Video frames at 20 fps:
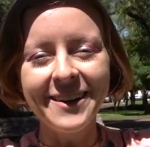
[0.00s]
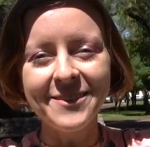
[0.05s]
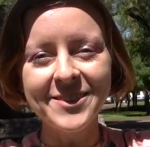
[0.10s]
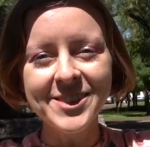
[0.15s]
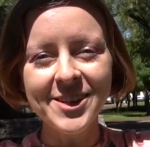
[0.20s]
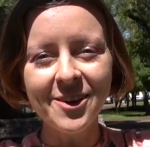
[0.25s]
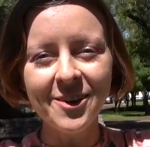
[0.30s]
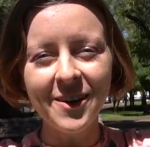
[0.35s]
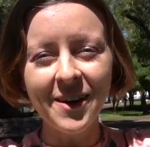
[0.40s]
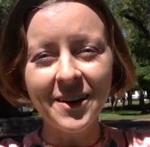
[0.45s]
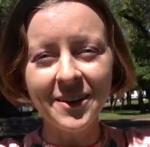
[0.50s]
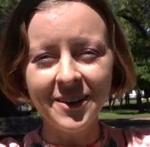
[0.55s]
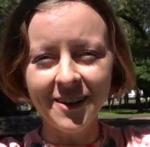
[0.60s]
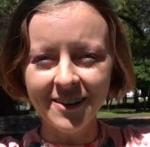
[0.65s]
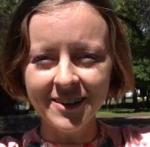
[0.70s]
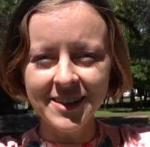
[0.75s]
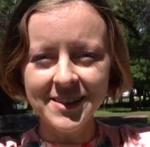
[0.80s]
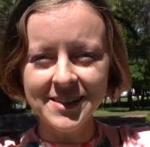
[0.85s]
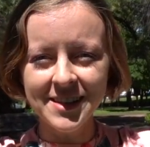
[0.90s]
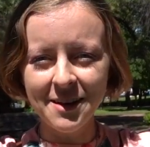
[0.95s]
So
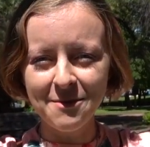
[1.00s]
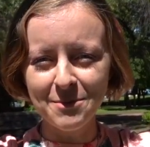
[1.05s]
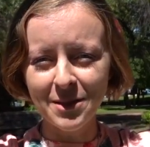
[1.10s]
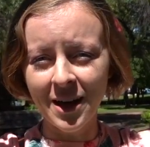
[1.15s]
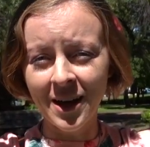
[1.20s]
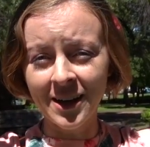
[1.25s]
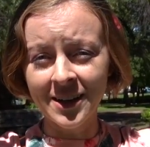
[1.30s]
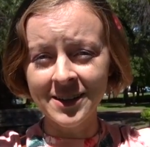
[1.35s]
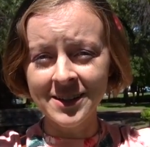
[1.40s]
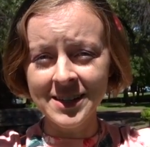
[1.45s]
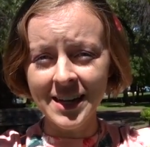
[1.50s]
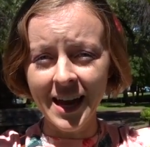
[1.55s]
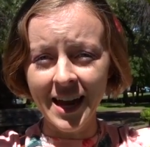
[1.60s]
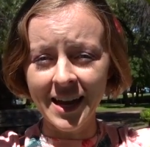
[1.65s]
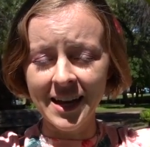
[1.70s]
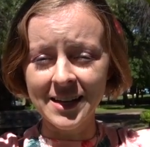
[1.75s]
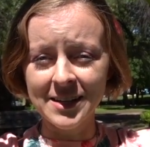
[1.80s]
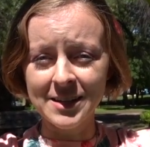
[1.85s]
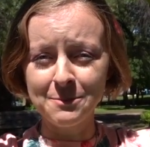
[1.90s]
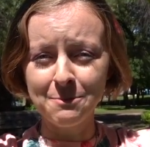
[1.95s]
along the same lines
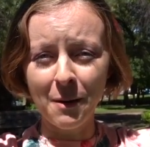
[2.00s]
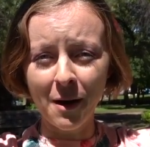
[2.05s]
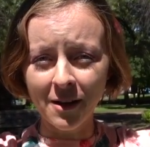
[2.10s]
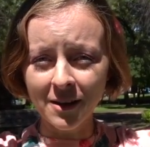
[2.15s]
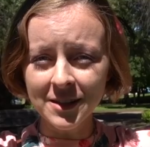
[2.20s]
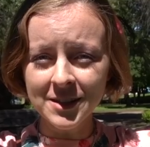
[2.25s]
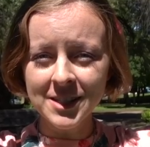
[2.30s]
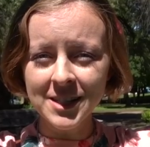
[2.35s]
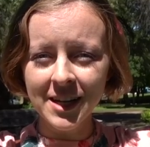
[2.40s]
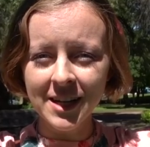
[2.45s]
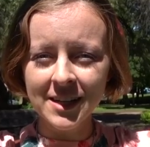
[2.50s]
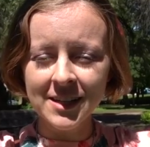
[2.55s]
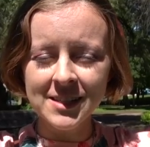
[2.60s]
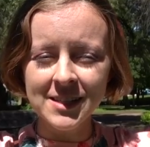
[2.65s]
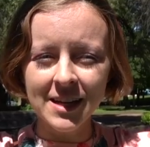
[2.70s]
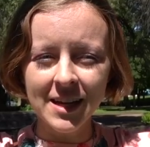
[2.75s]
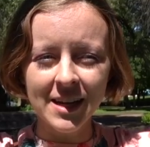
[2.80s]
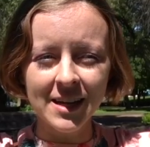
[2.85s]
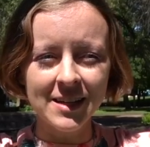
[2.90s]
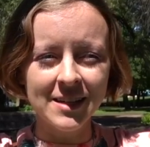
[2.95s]
as politics
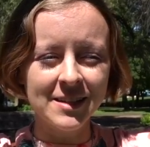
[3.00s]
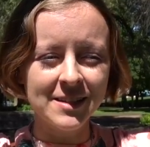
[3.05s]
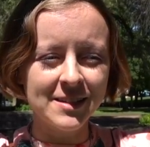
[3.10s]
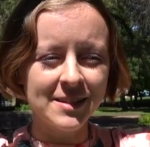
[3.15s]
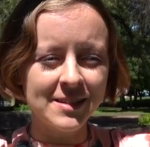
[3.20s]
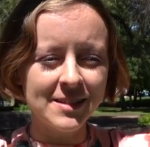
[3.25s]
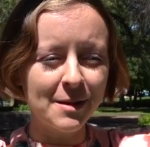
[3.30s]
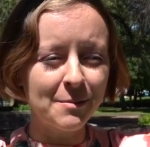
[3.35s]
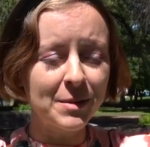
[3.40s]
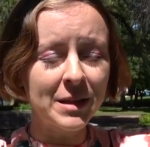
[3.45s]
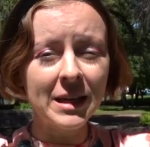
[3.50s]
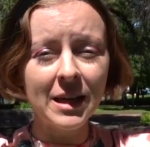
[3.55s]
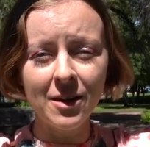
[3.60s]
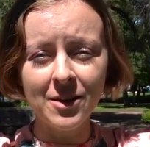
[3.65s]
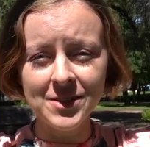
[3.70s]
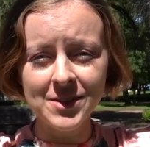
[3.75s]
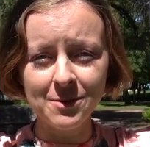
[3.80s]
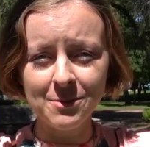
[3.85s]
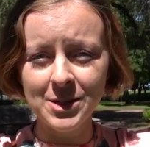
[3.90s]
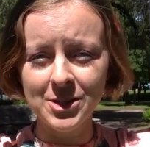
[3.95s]
is something
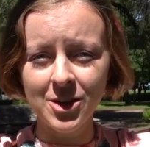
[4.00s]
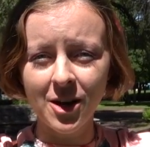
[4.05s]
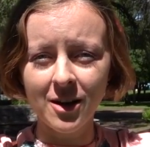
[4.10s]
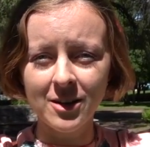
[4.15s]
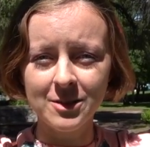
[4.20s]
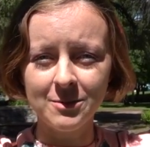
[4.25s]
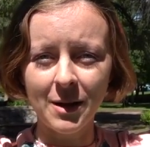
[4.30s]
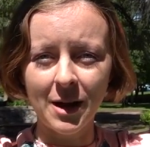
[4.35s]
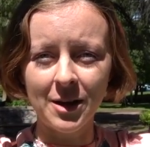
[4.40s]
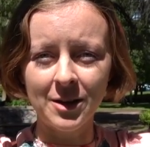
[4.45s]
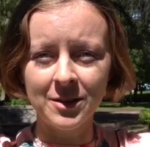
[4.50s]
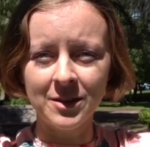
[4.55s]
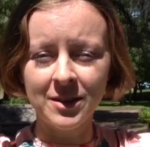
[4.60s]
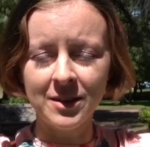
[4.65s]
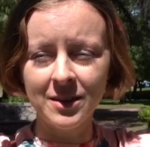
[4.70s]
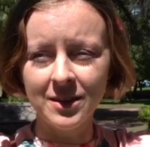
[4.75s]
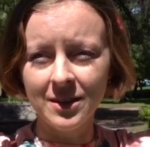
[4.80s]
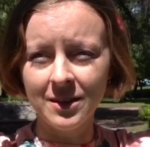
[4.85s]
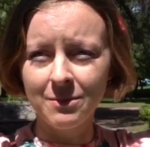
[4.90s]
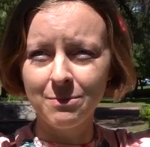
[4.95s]
else that we talked about,
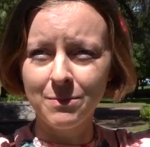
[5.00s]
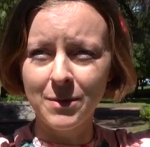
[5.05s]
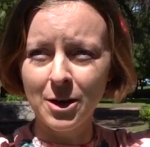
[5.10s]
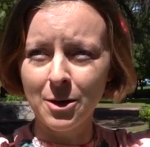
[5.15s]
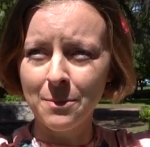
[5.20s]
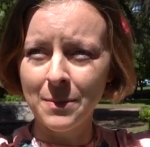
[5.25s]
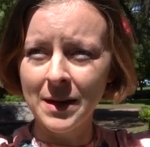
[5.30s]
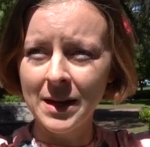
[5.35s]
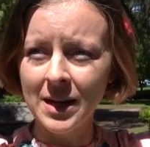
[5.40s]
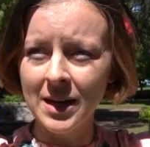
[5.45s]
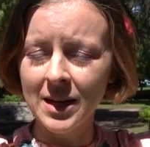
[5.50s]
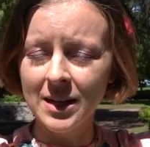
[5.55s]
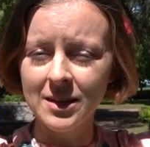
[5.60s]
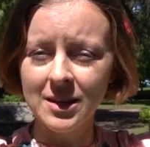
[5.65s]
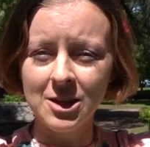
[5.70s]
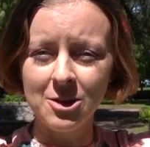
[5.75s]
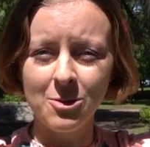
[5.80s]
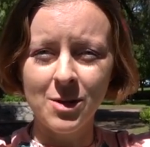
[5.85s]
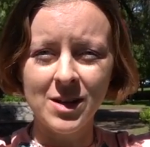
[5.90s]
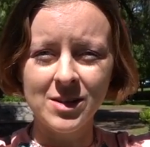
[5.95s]
there being in
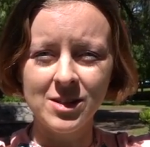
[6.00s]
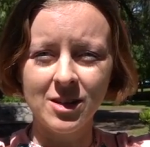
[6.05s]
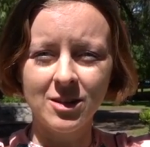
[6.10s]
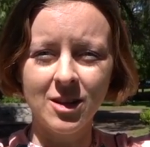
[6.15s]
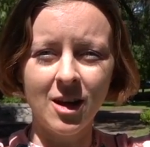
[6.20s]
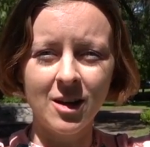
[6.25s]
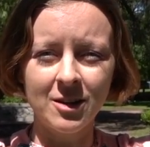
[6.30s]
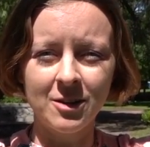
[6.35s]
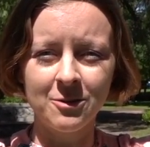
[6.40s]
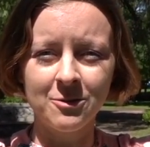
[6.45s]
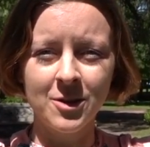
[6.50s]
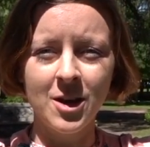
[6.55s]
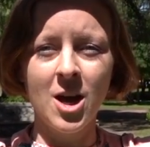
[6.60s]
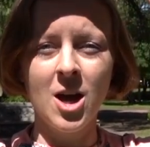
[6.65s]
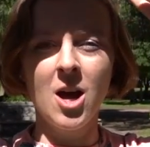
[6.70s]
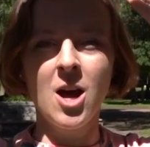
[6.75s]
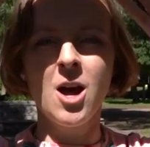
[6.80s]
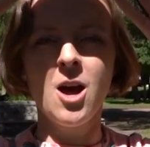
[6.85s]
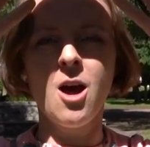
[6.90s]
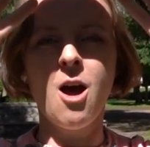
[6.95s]
the US a lot of
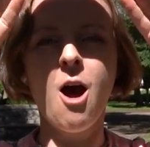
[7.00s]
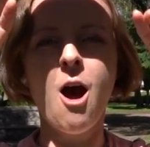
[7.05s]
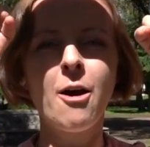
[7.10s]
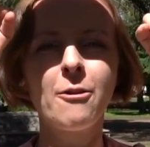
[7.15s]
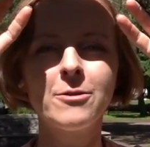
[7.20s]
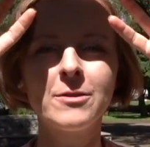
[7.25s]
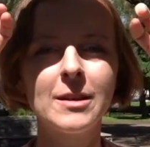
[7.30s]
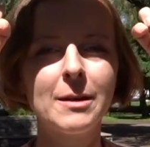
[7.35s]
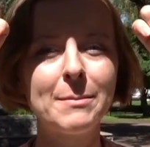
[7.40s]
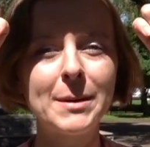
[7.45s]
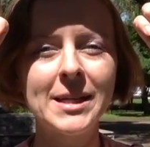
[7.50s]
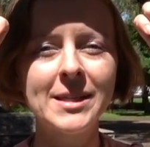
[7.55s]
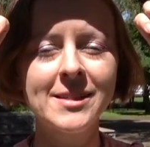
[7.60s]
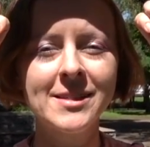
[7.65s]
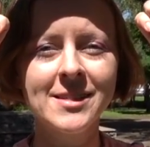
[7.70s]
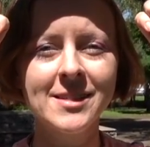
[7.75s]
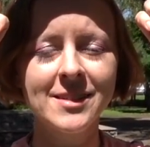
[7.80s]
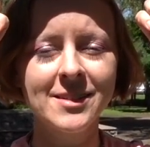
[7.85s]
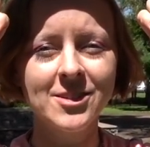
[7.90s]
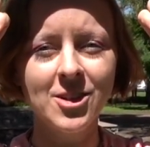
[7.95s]

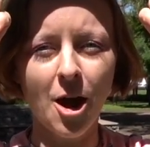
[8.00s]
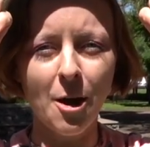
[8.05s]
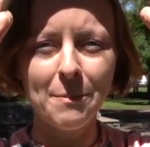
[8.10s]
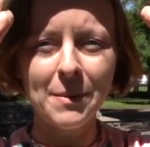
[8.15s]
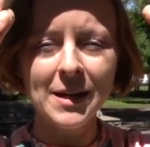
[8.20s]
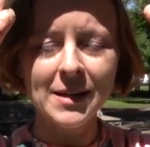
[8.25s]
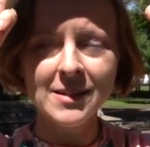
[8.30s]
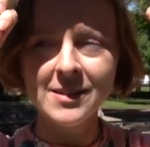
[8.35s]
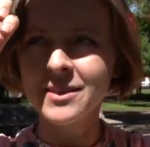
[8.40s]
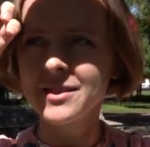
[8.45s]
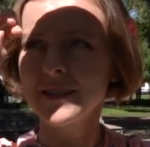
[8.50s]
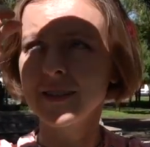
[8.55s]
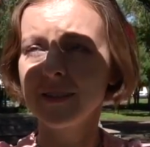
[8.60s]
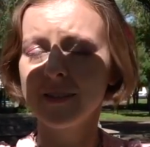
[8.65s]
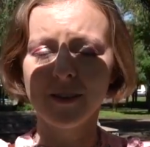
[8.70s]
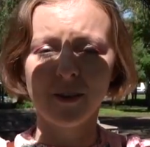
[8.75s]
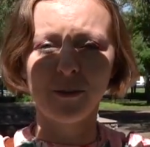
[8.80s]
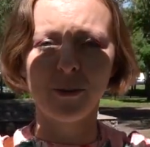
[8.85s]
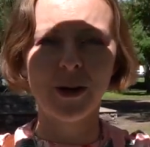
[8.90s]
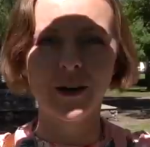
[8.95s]
off-limits topics. This is
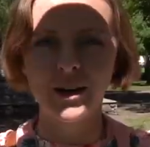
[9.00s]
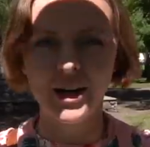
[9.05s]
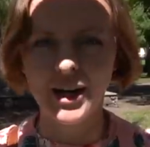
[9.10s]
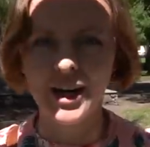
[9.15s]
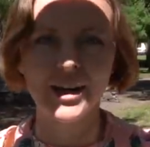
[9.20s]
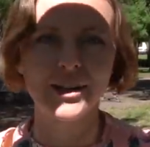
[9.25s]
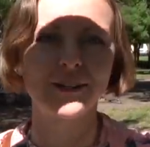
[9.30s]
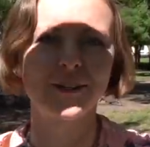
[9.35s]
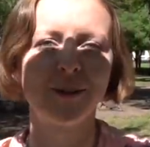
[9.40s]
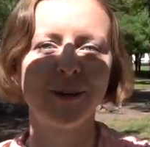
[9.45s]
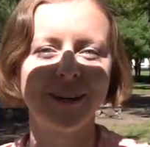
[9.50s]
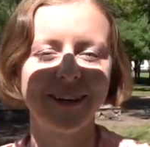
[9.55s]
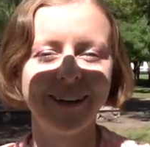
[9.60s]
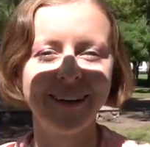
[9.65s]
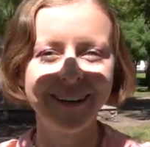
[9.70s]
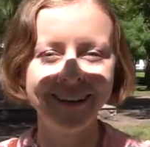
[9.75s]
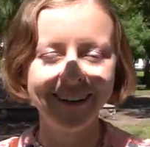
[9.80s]
so weird, I can't do it.